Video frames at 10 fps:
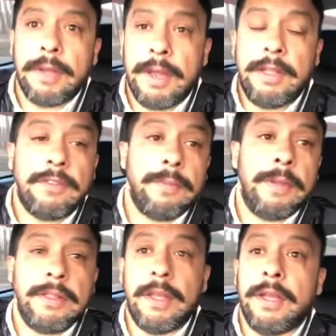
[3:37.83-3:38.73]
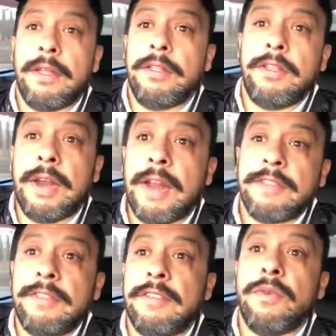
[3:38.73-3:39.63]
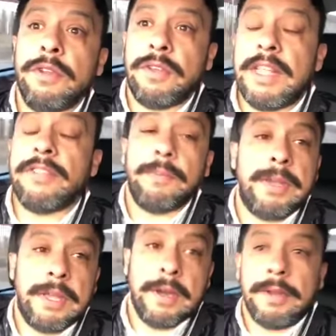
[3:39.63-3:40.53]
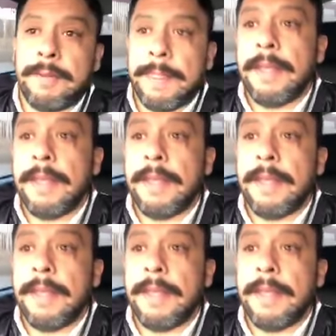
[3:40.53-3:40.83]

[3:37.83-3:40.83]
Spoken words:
The United States is going to intervene.